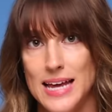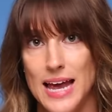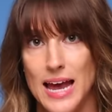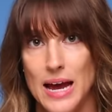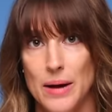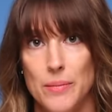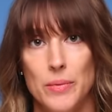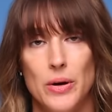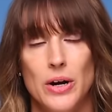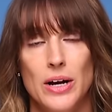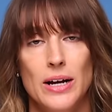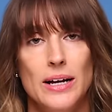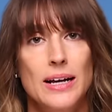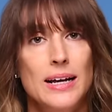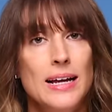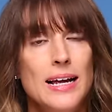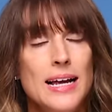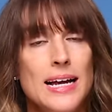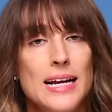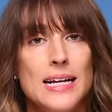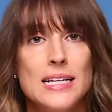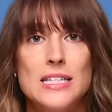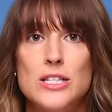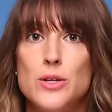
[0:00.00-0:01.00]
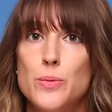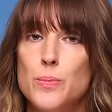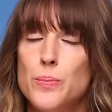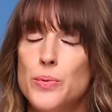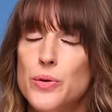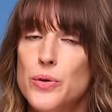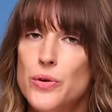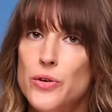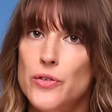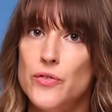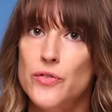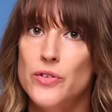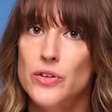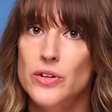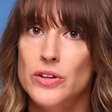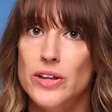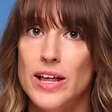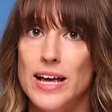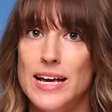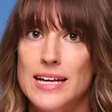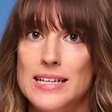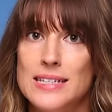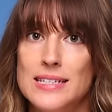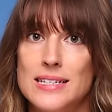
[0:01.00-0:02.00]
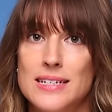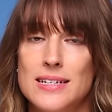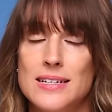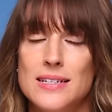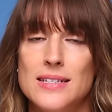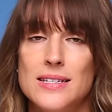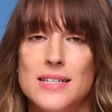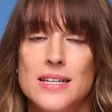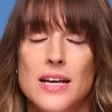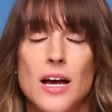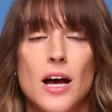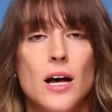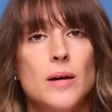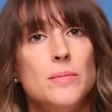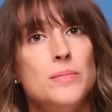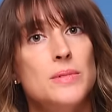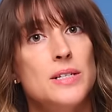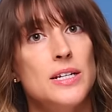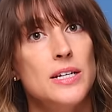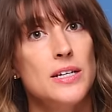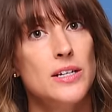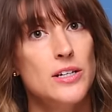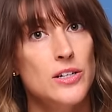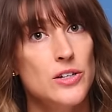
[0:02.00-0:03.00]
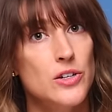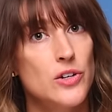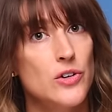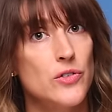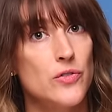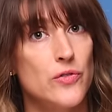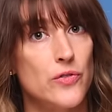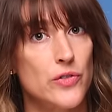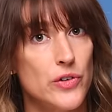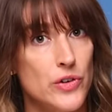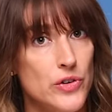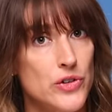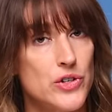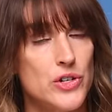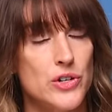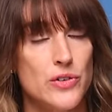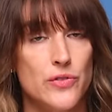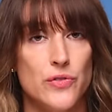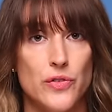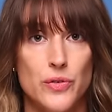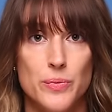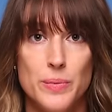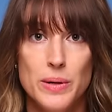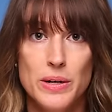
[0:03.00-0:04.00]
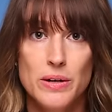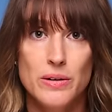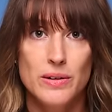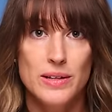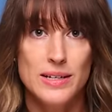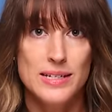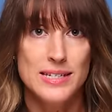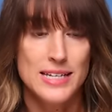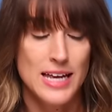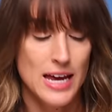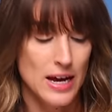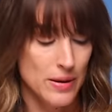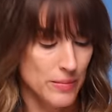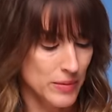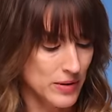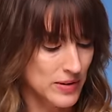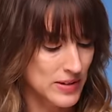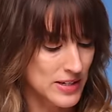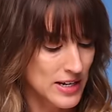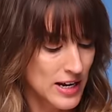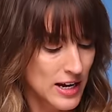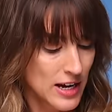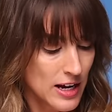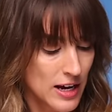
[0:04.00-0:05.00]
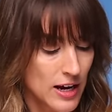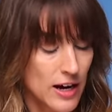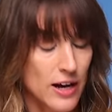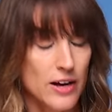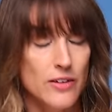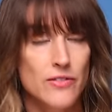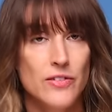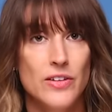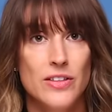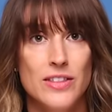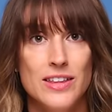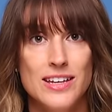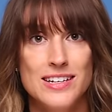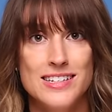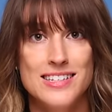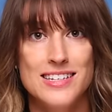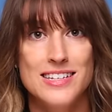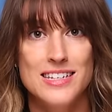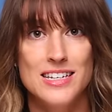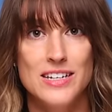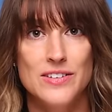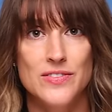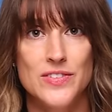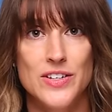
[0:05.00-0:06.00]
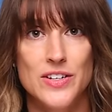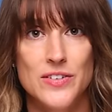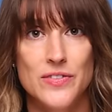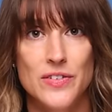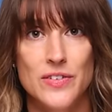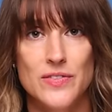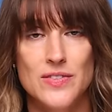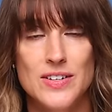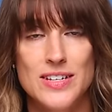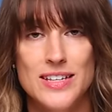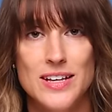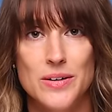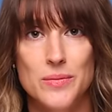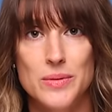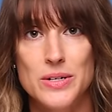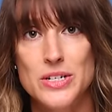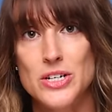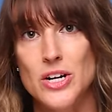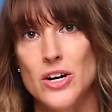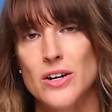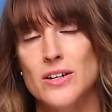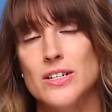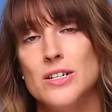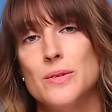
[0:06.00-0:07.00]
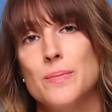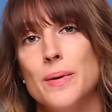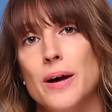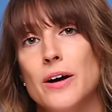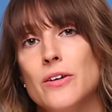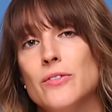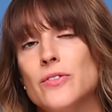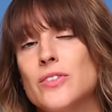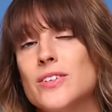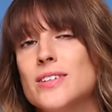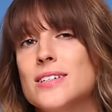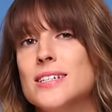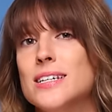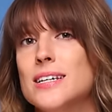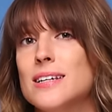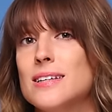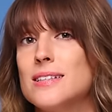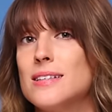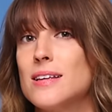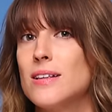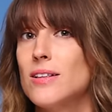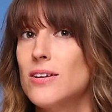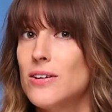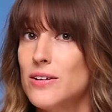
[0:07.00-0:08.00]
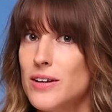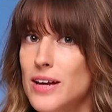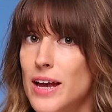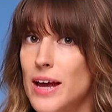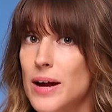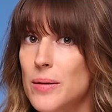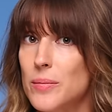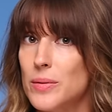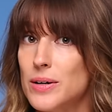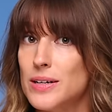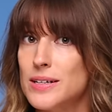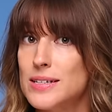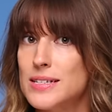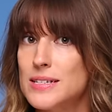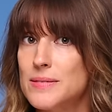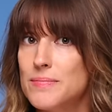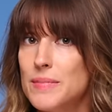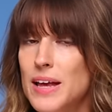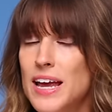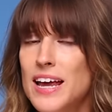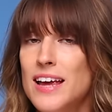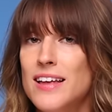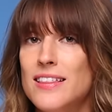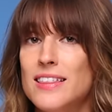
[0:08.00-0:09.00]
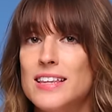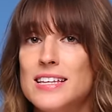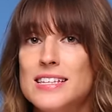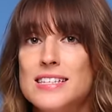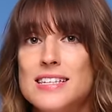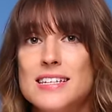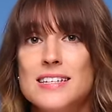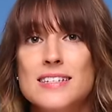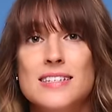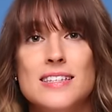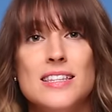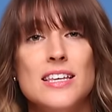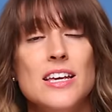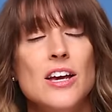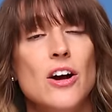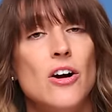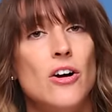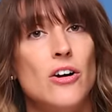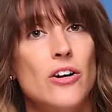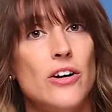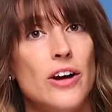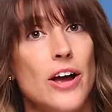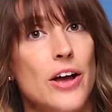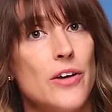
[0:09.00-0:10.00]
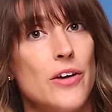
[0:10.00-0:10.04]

camera. It's a beautiful lens, and it's the updated version for mirrorless cameras of this nifty 50 that we talked about for DSLR cameras. This is the RF